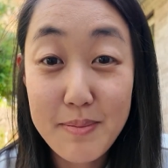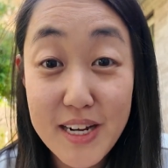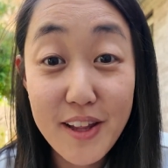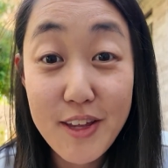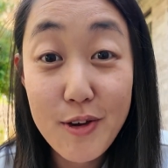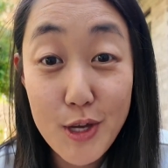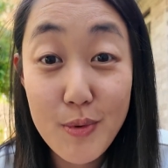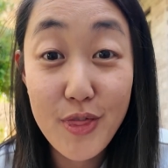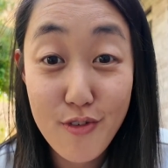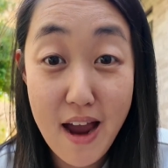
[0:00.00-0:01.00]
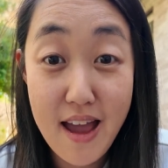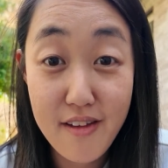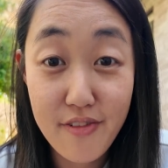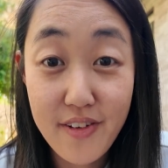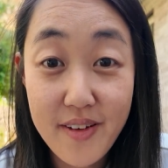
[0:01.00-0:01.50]
I'm telling you, you would
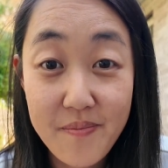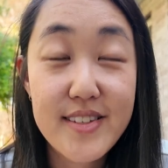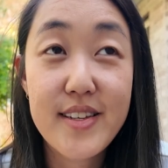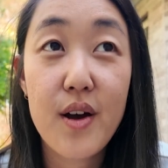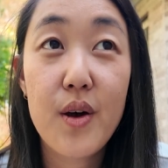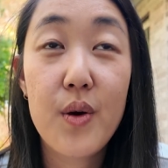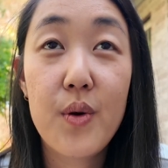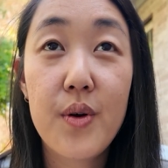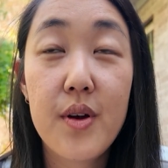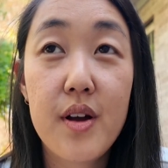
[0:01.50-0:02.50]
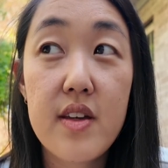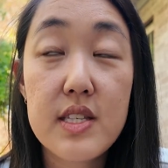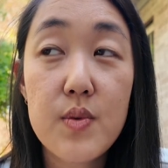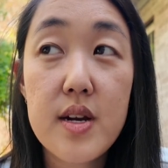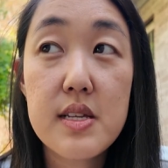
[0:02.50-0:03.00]
thrive. So
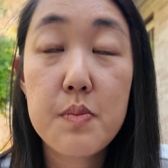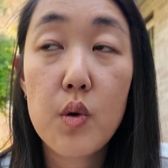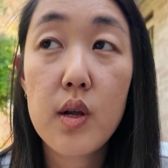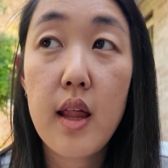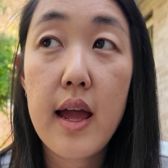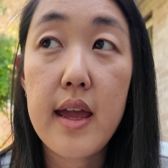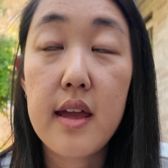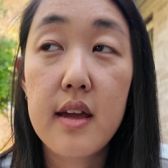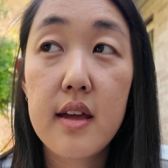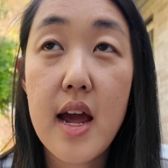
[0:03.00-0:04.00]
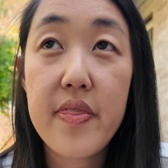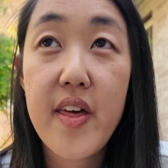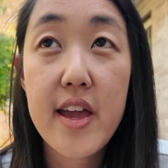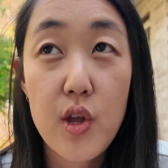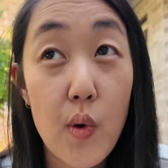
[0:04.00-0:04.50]
This one is more like,
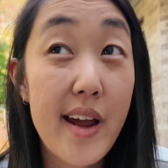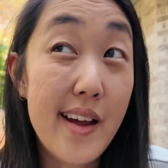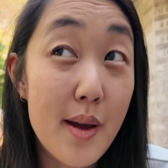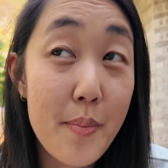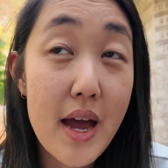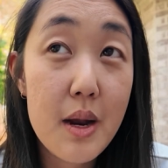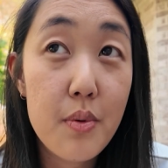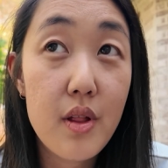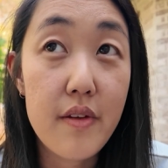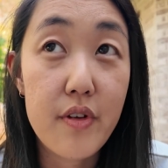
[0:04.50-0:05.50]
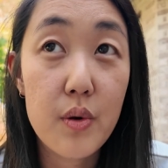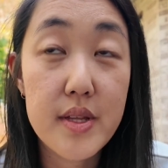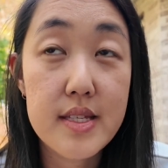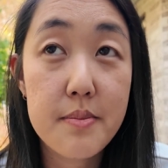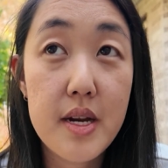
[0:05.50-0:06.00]
not that you're incompatible if you're
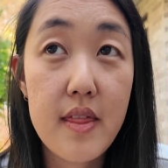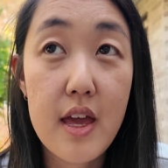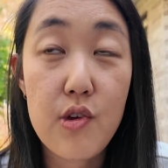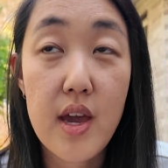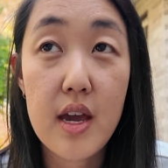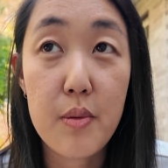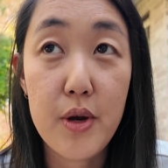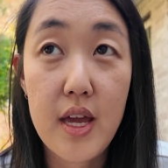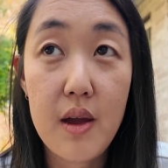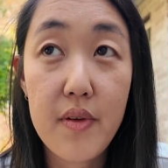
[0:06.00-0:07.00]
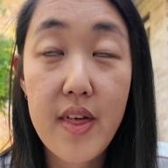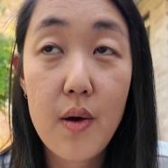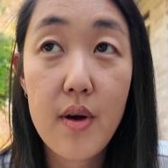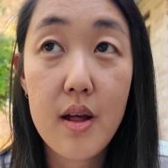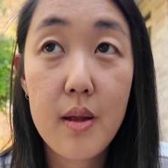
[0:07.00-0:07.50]
with somebody that you can't communicate with
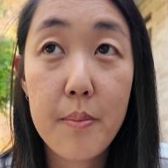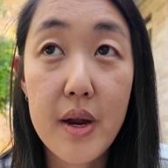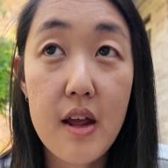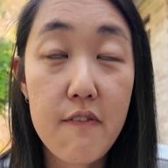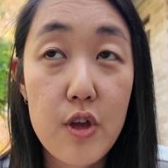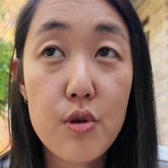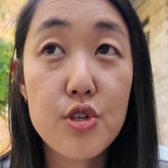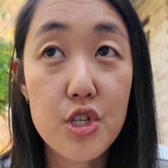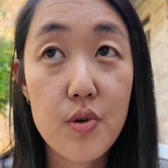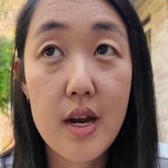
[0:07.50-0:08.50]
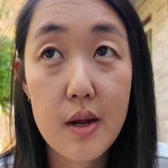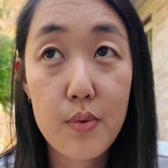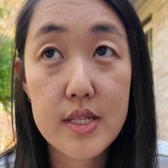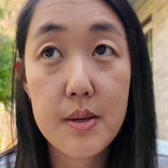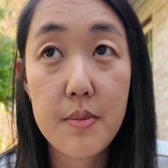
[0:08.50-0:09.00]
that well, but if you do end
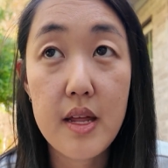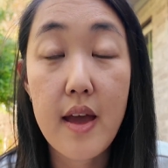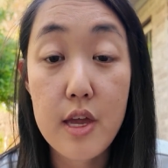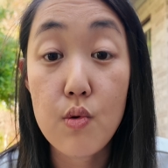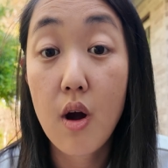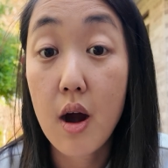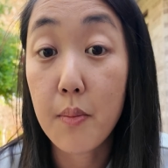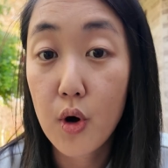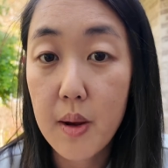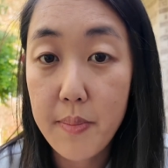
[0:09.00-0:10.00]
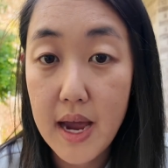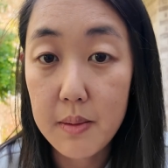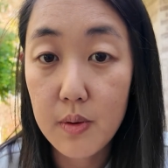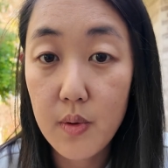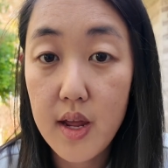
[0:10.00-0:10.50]
up with somebody that you are more
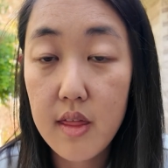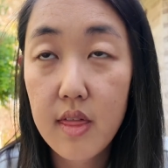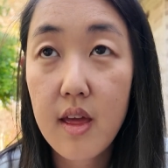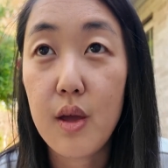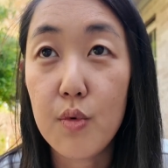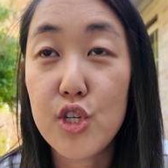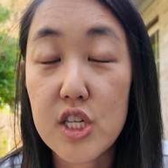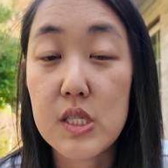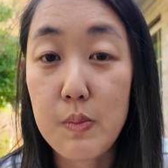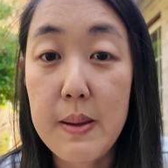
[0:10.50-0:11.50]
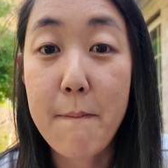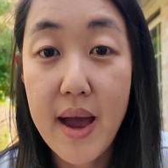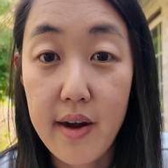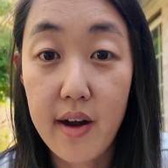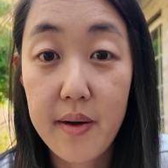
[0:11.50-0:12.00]
compatible with, it would just be
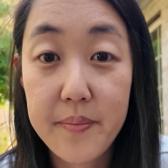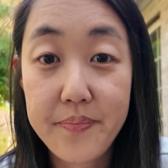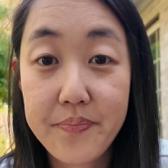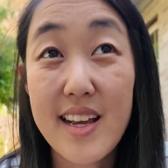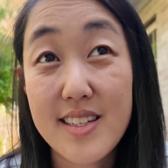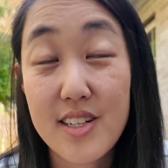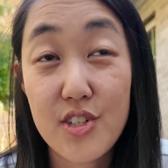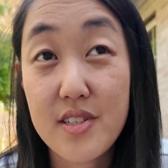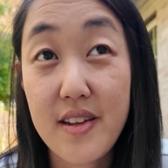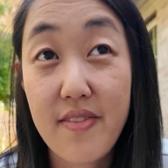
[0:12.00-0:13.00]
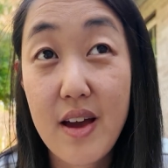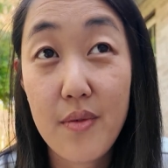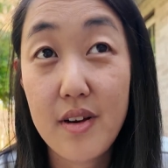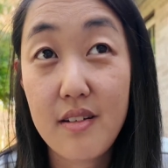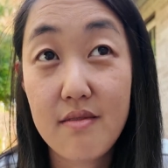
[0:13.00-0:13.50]
better. I guess I'll just leave
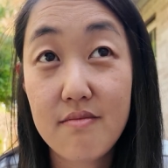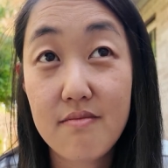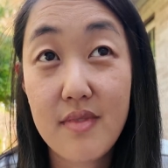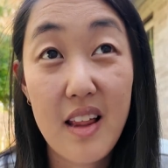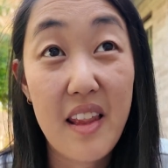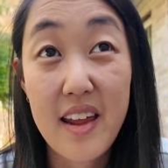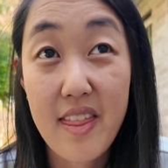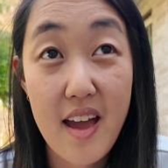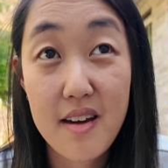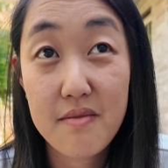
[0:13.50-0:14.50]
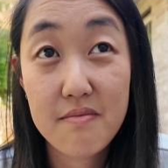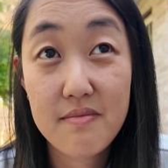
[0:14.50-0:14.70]
that one like that.